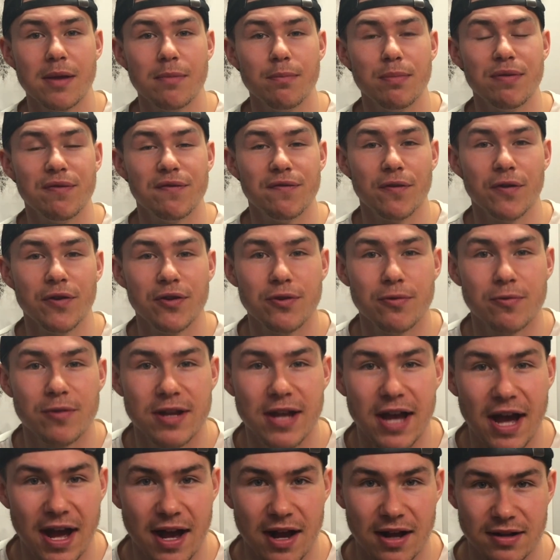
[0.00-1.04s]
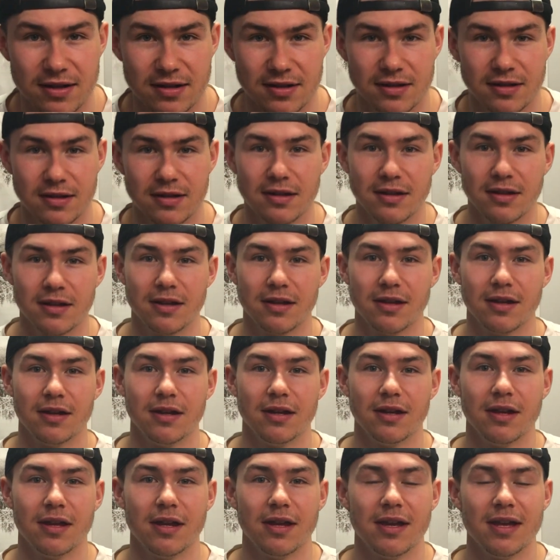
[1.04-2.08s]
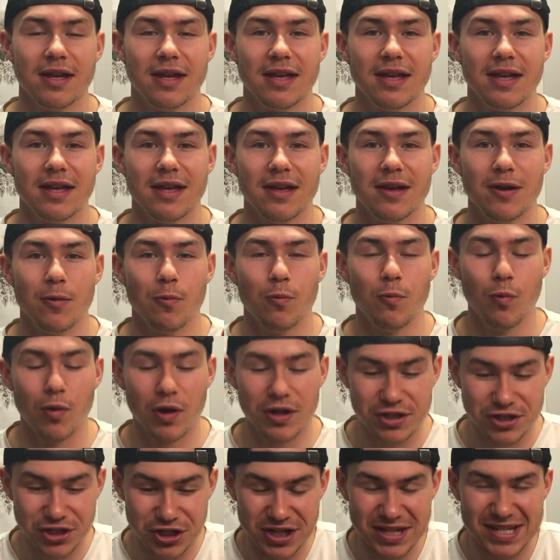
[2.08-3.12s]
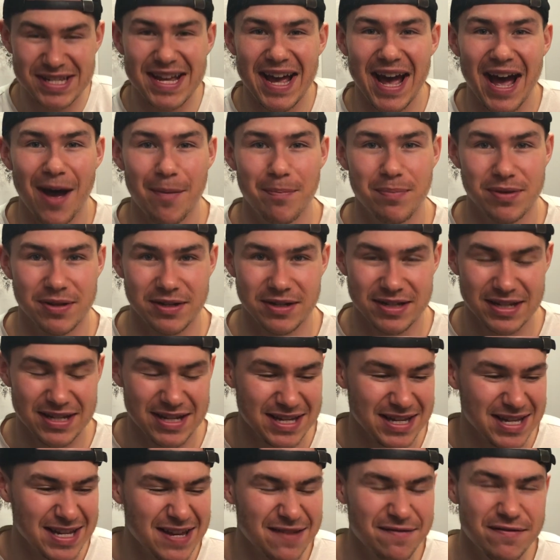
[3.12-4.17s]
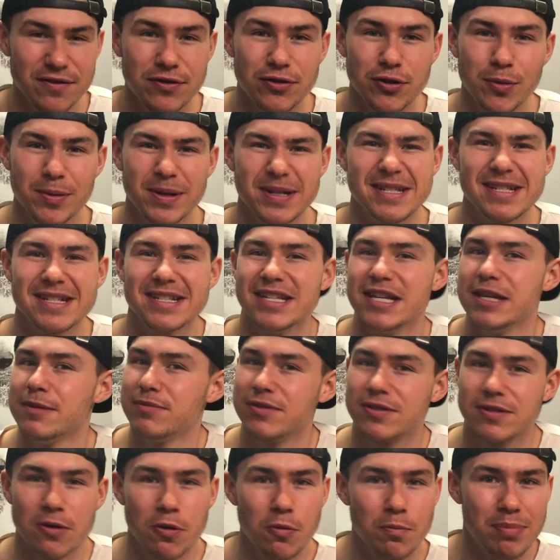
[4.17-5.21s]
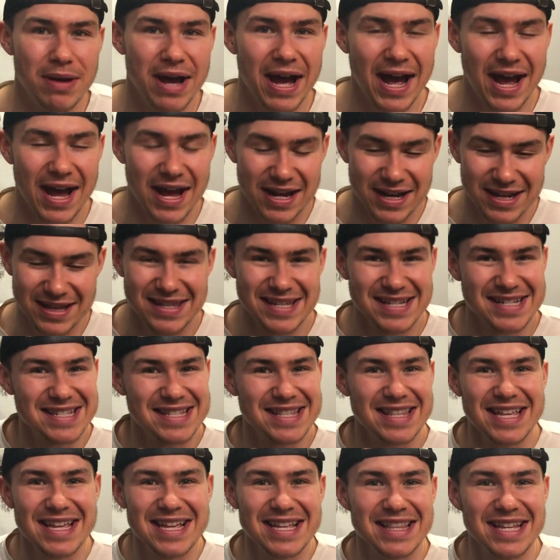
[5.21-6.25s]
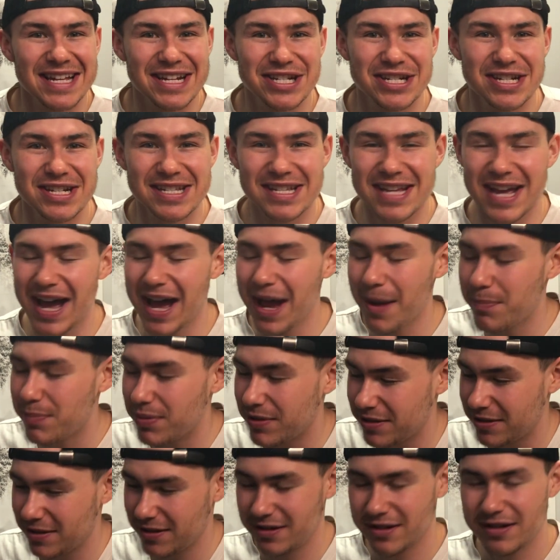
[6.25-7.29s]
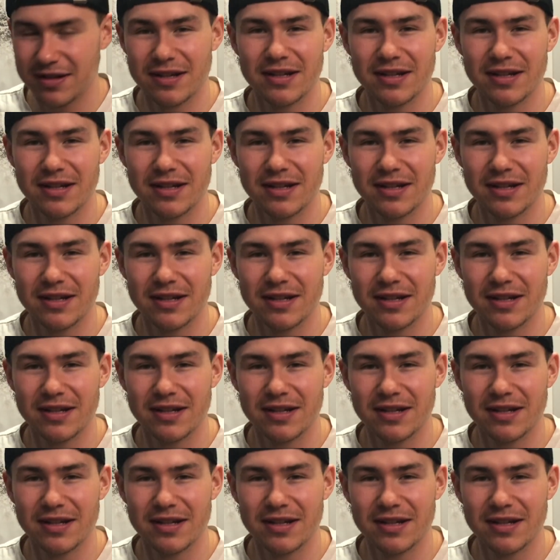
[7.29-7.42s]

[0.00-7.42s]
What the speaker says: Before you react, what just happened, even though it seems so bad, this thing that just happened